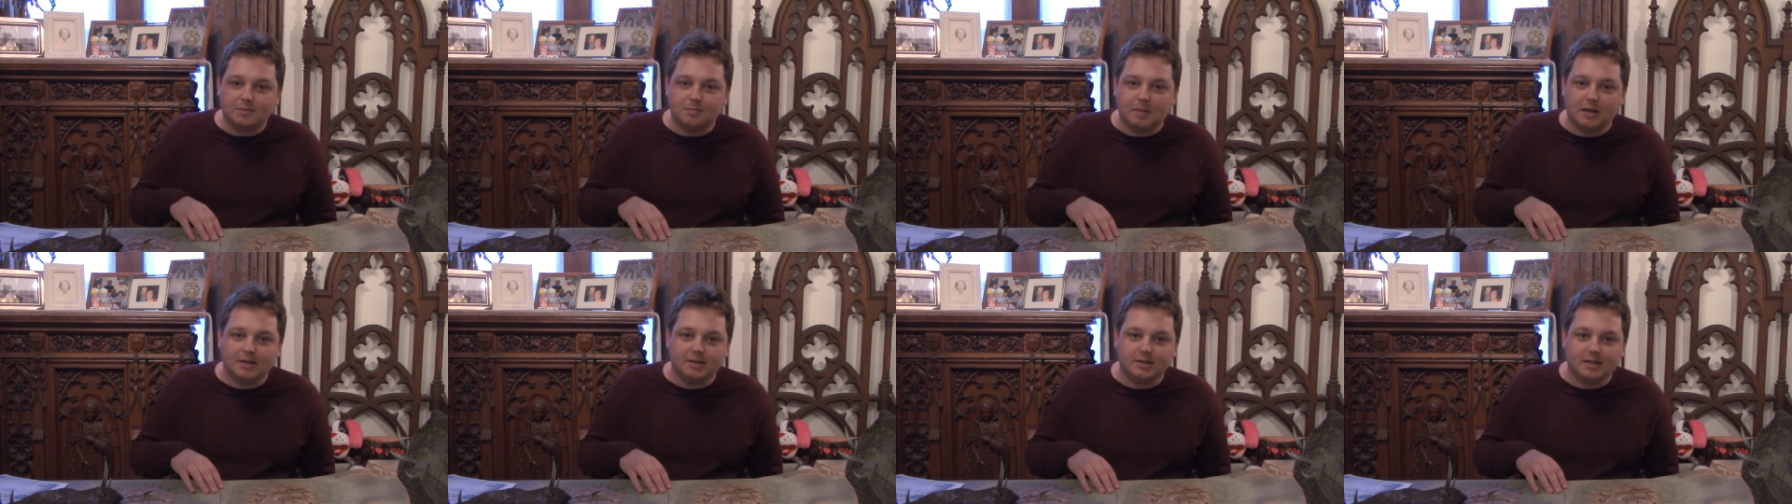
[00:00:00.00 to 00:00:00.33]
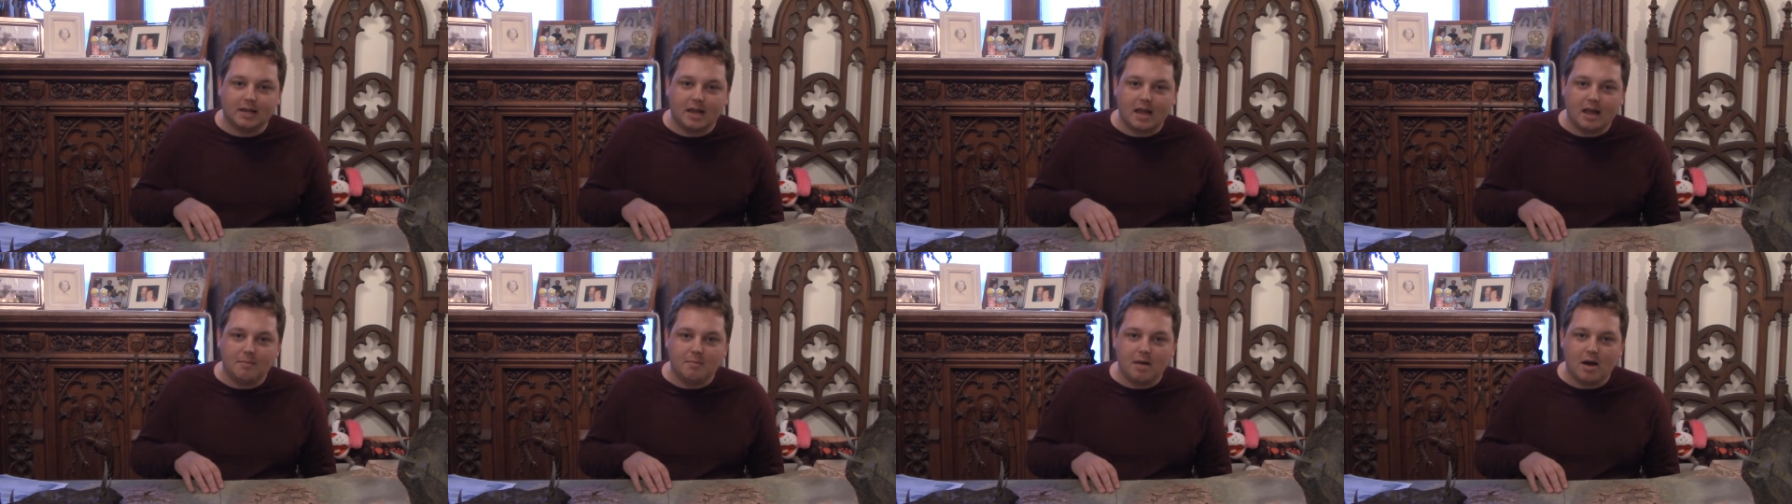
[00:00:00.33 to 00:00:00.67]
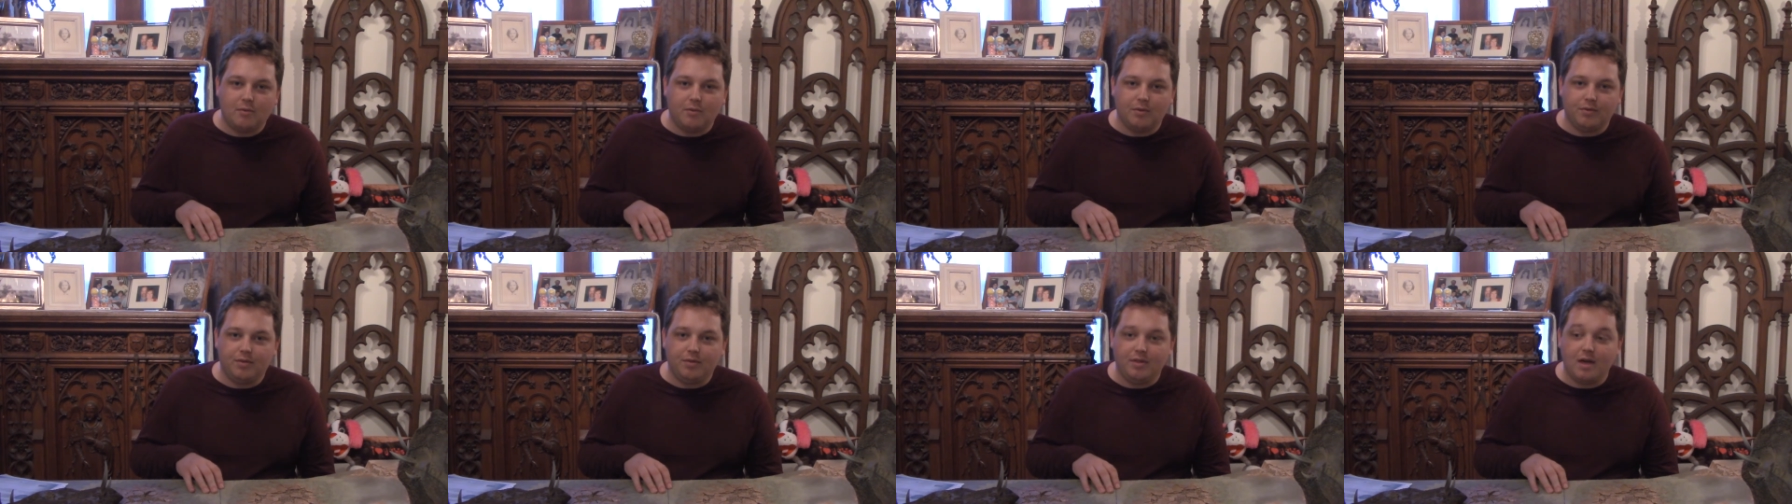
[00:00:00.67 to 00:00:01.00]
spells that came
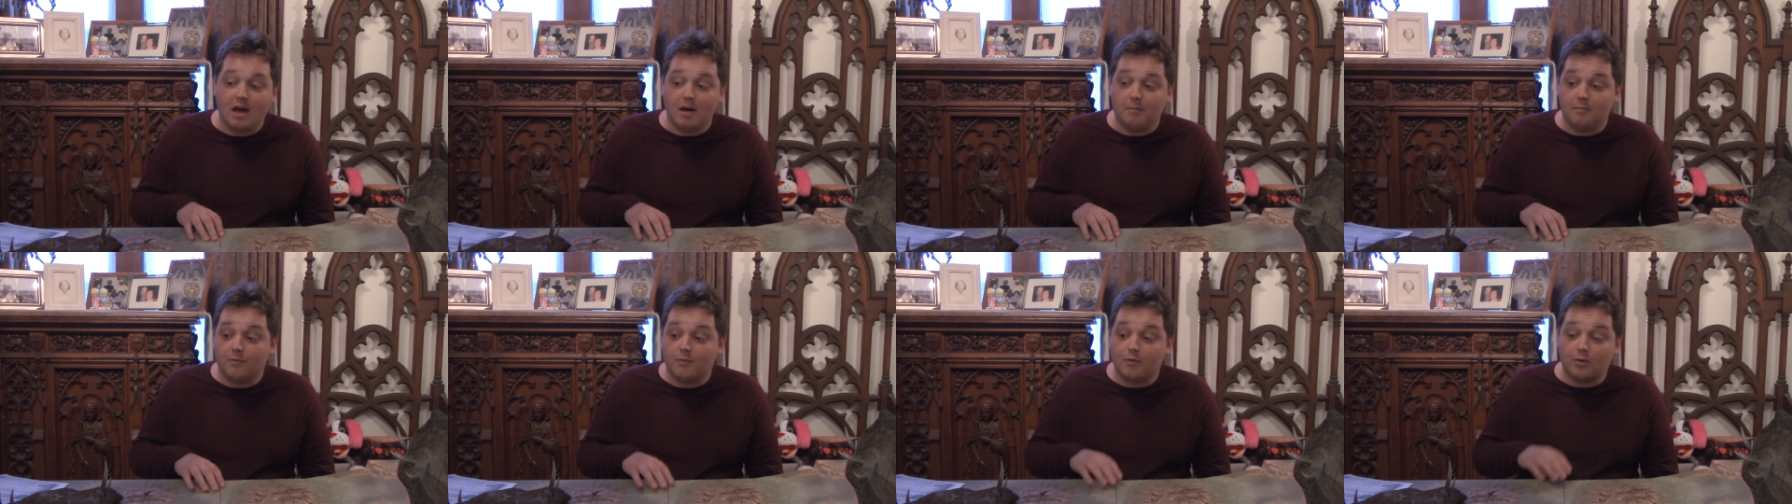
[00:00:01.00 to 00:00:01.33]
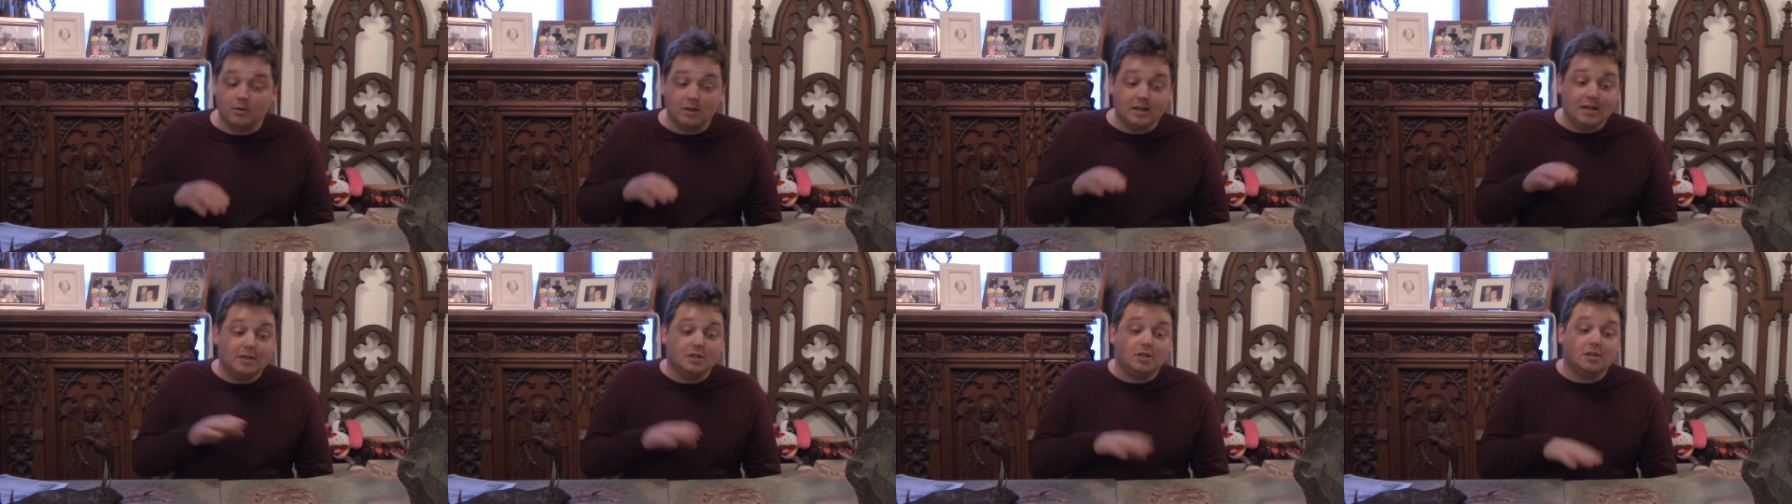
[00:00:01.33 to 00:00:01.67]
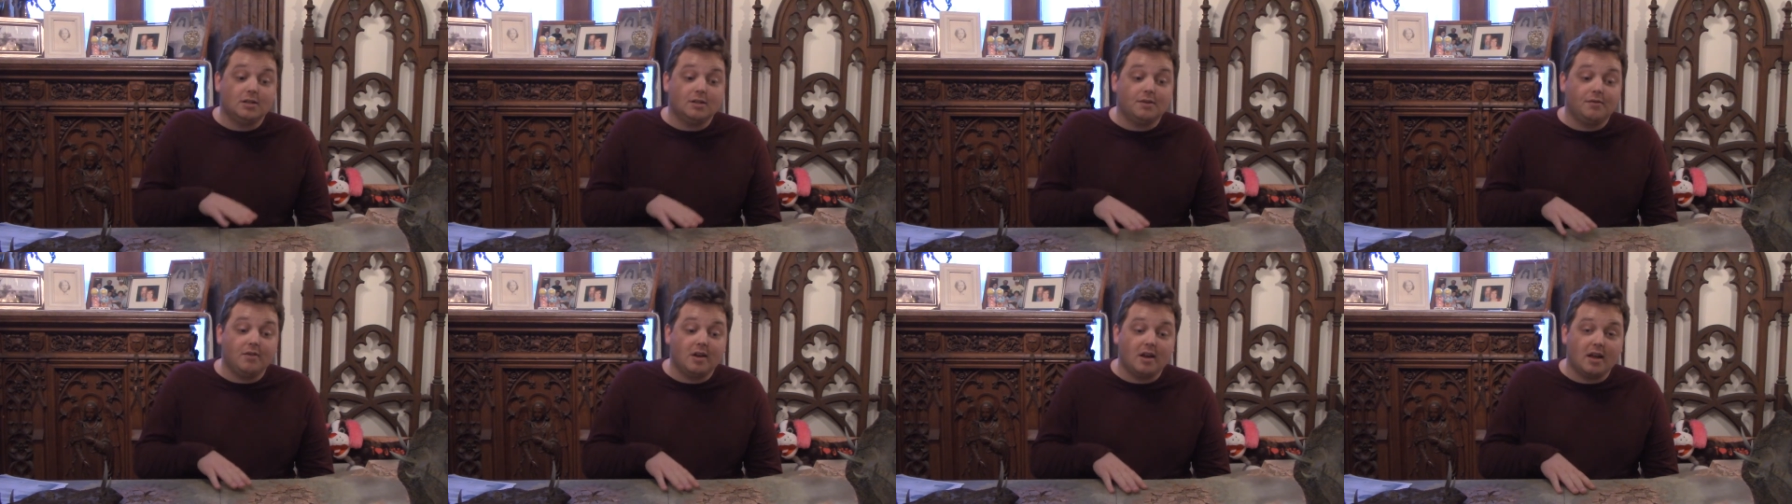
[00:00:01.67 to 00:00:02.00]
out with them for
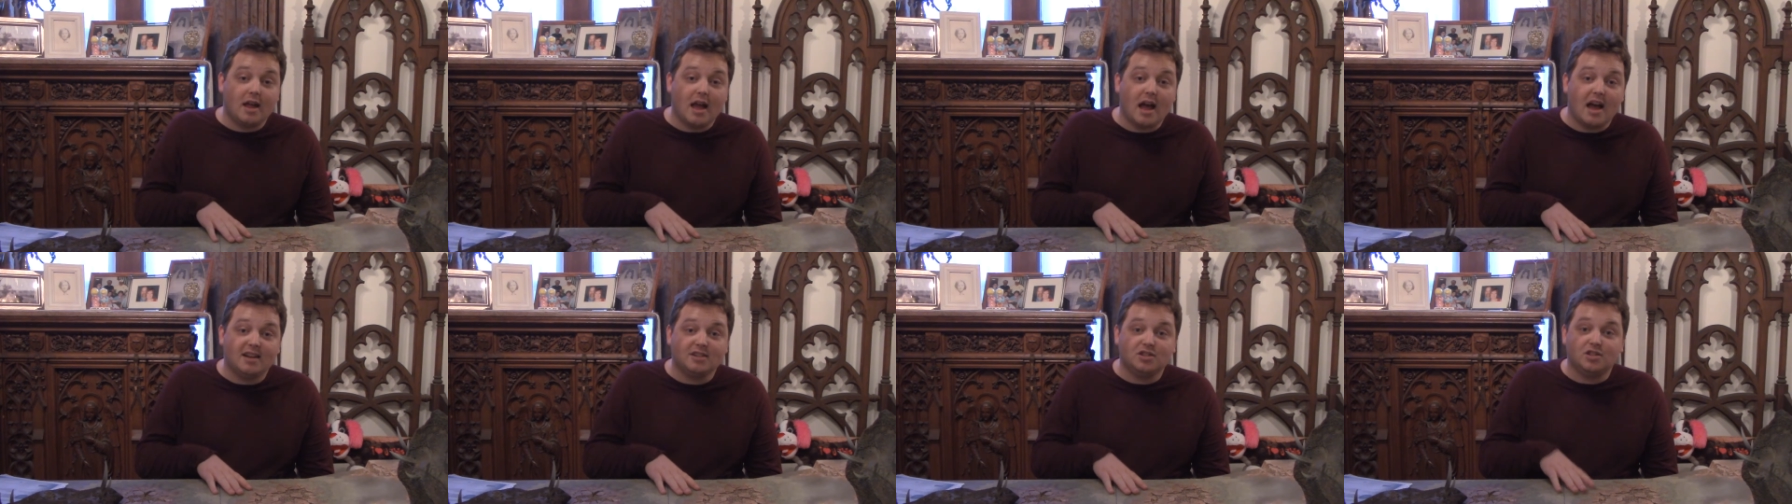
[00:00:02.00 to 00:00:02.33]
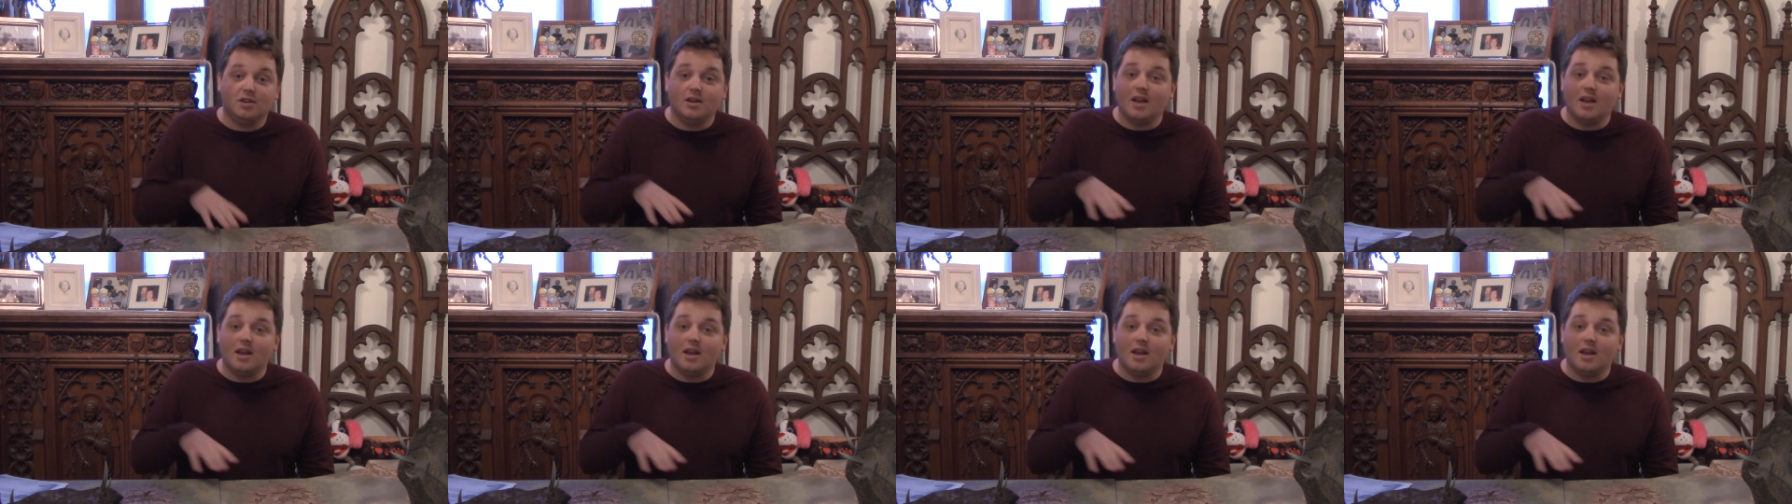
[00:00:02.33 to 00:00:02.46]
Legions of Nagash.